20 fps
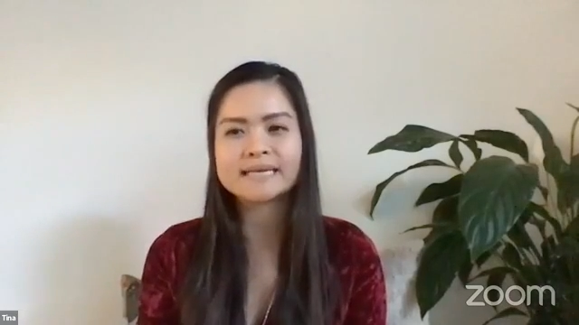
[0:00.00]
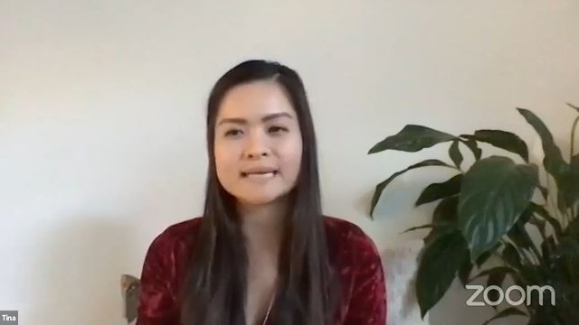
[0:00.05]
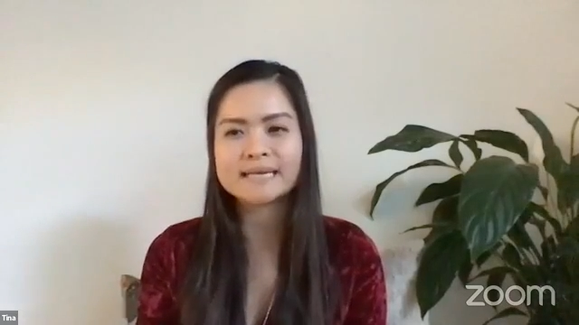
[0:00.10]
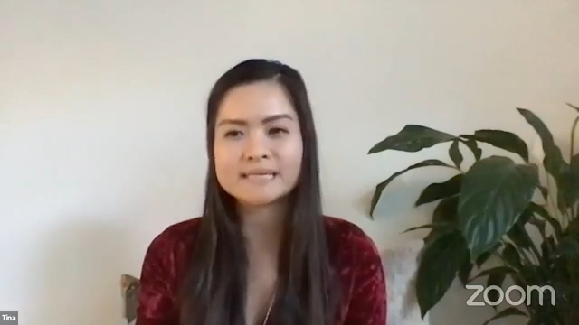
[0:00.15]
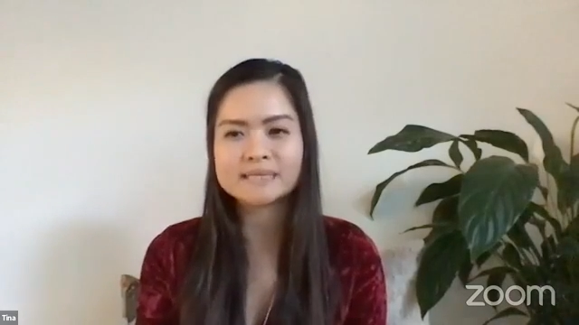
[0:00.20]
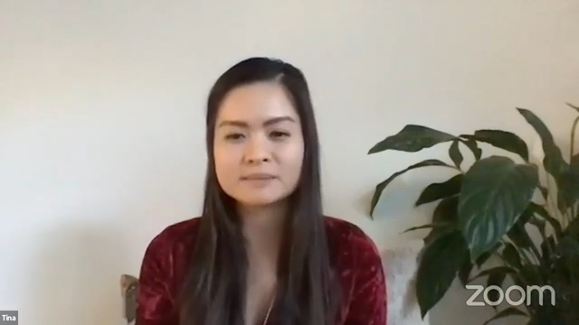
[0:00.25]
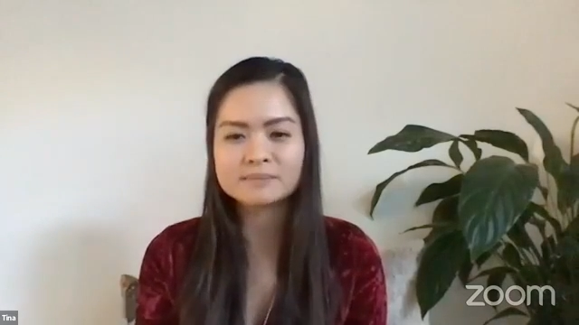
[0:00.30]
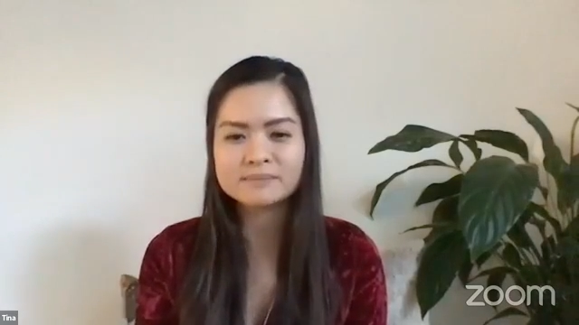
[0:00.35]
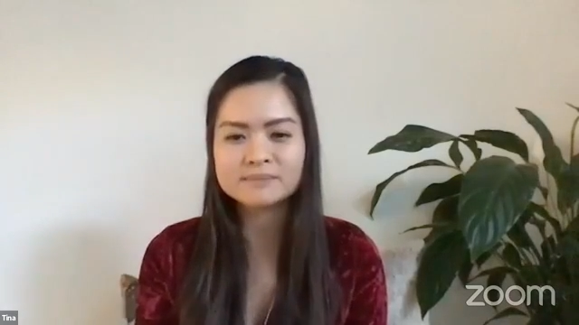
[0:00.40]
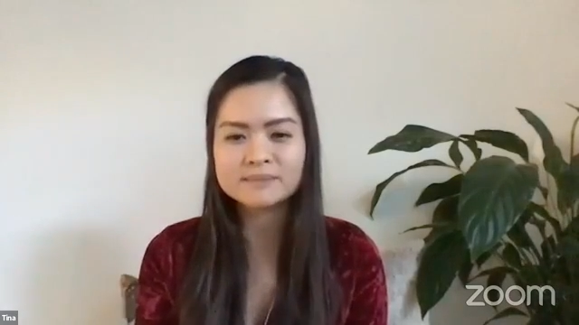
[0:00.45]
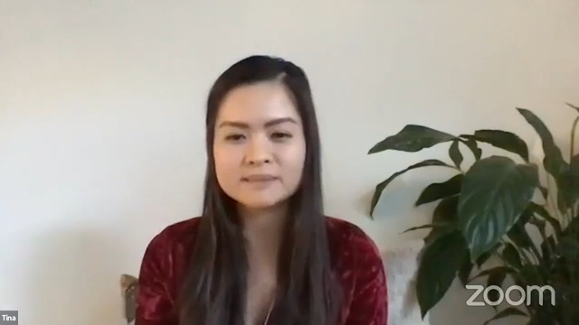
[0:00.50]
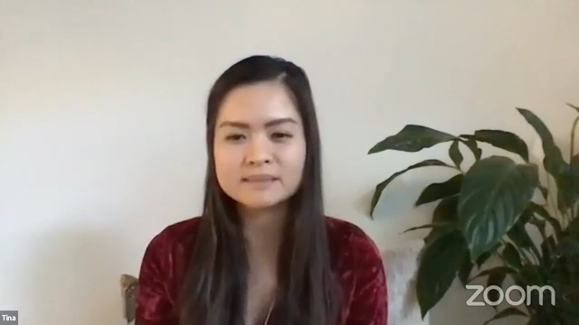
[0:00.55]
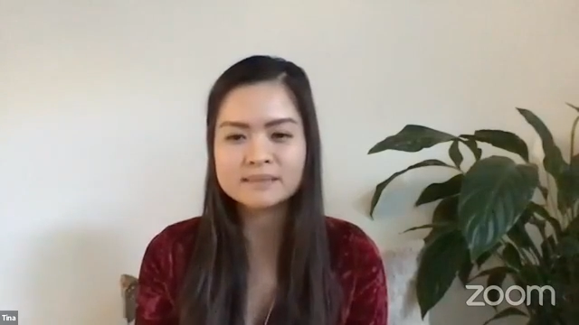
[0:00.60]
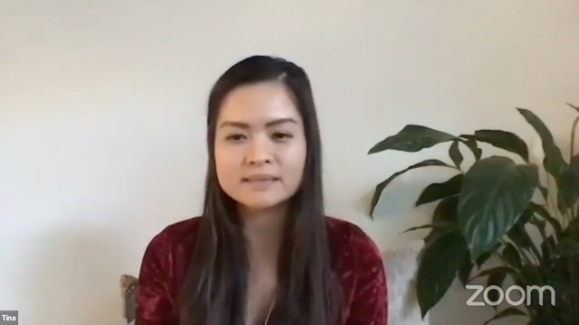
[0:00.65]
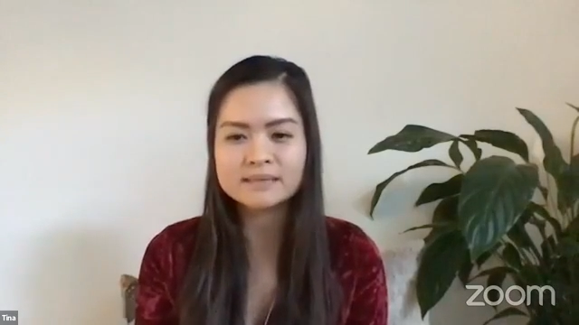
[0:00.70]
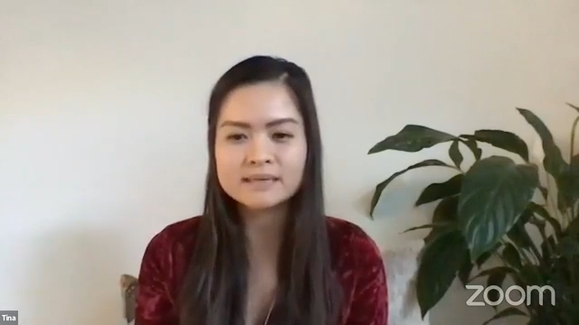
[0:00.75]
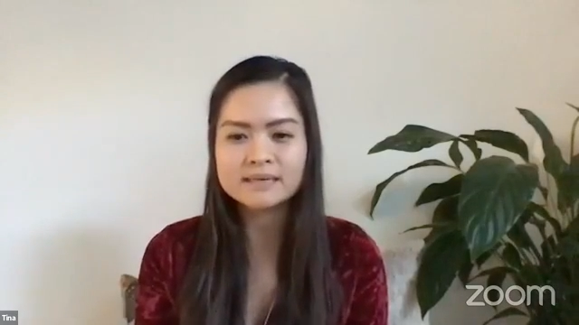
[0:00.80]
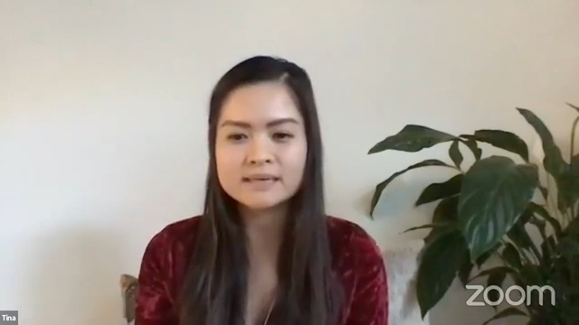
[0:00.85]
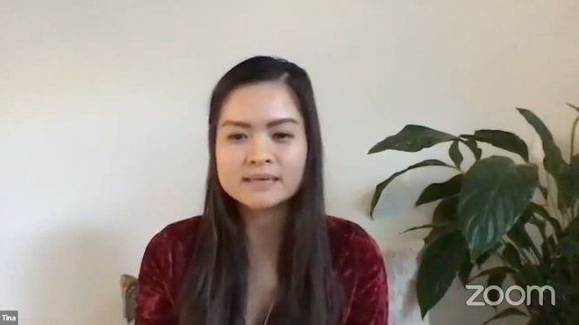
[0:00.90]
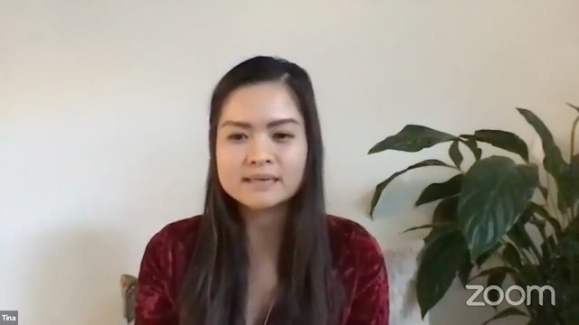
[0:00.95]
customs,
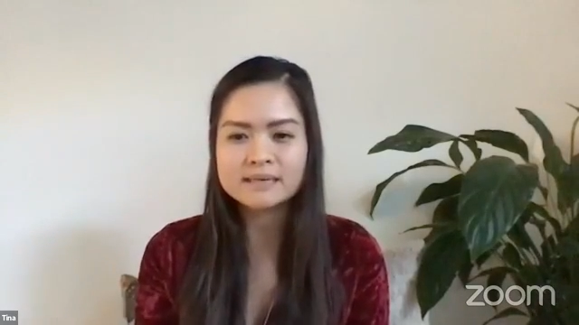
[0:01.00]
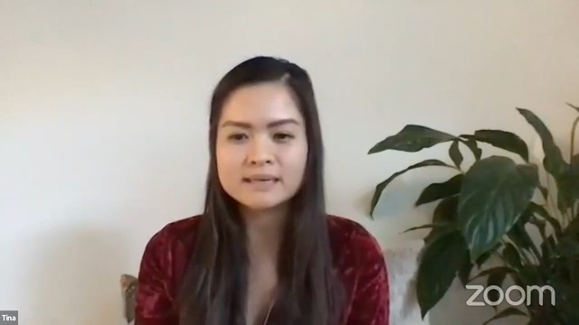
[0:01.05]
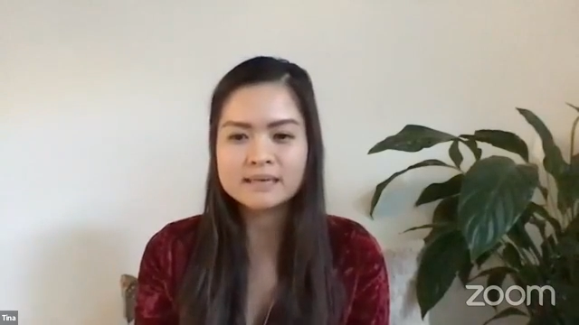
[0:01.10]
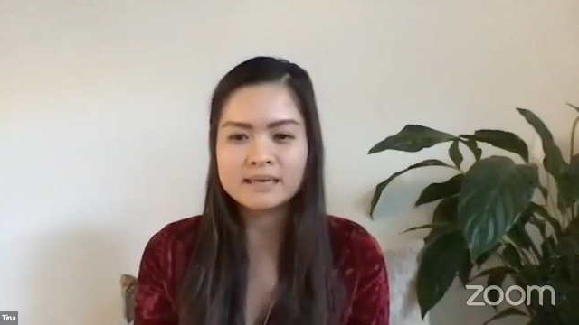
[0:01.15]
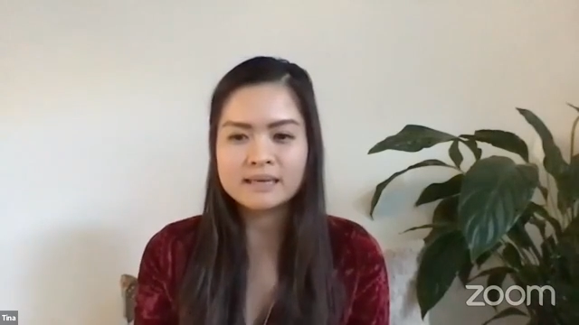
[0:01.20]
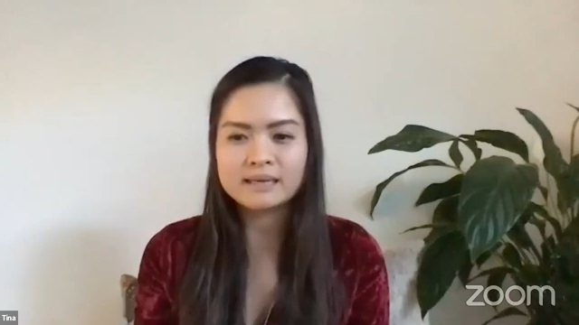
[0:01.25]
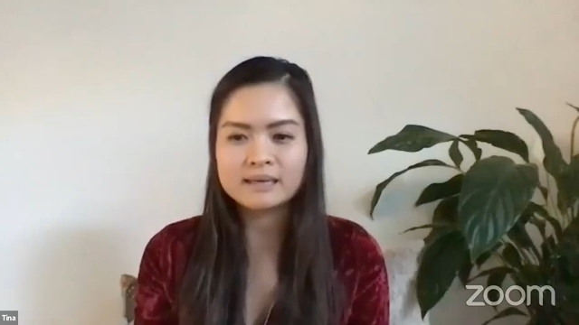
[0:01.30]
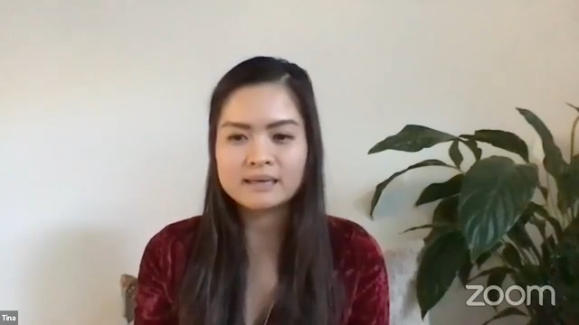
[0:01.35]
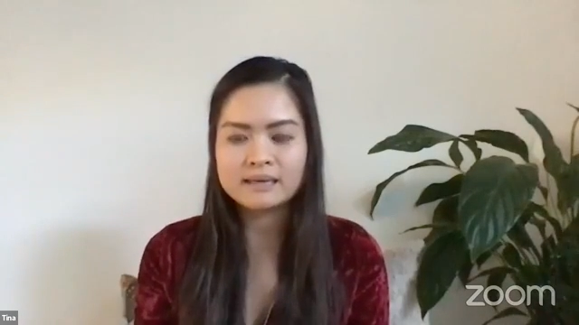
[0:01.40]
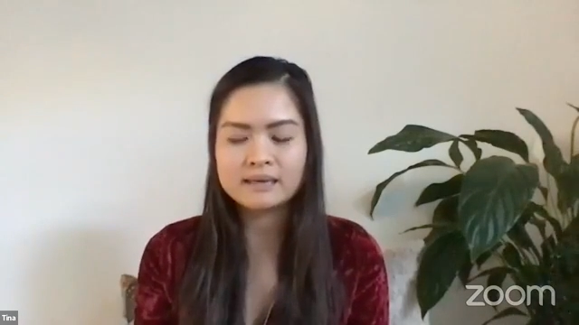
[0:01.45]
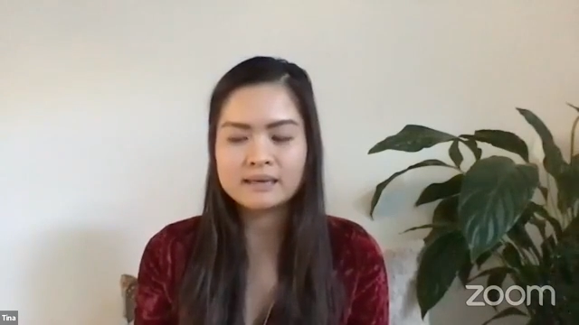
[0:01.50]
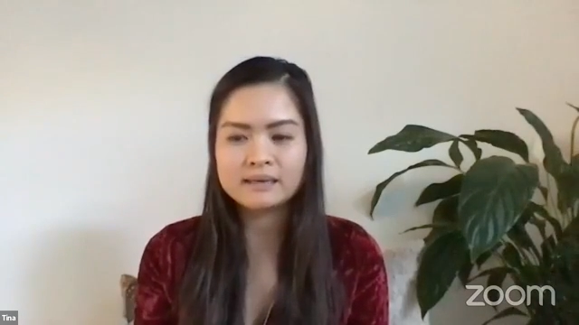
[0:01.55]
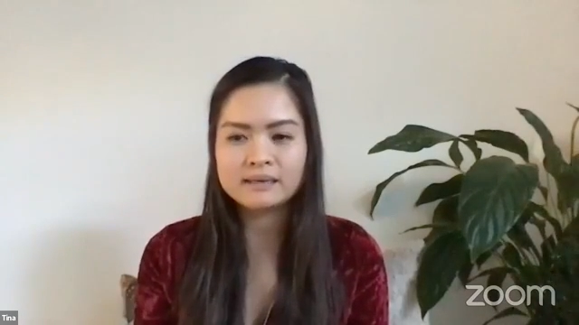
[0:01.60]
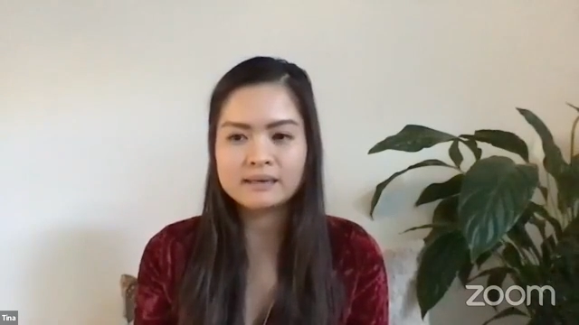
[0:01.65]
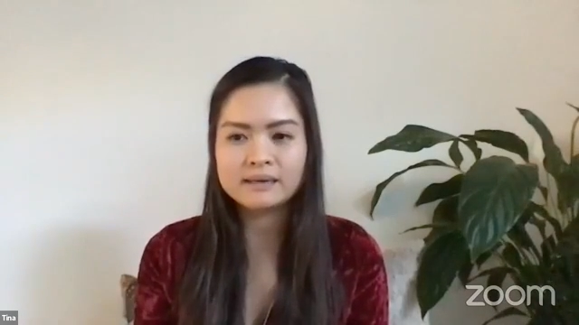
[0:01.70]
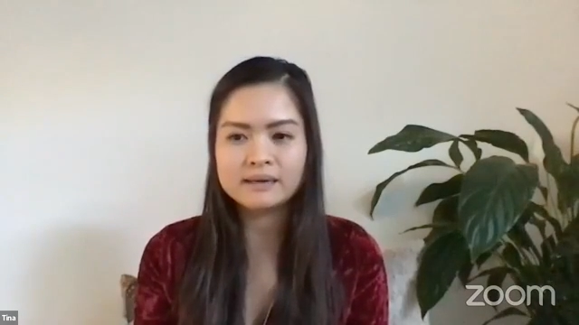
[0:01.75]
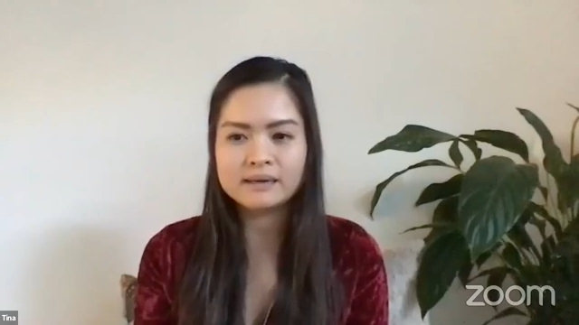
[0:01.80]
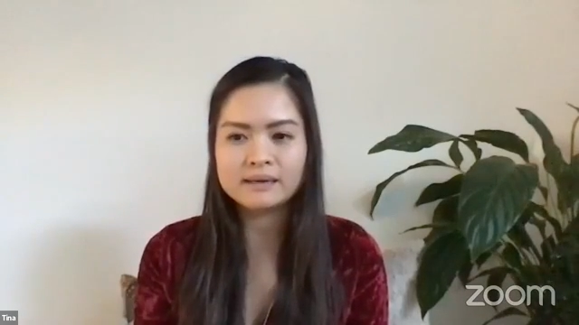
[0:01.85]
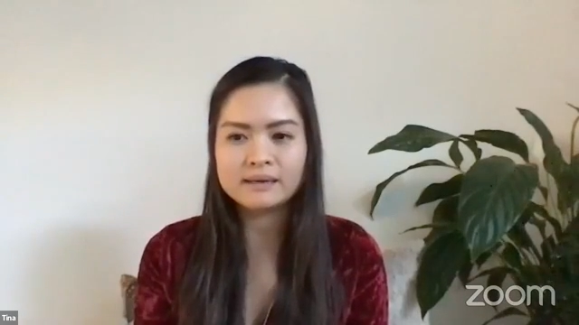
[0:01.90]
and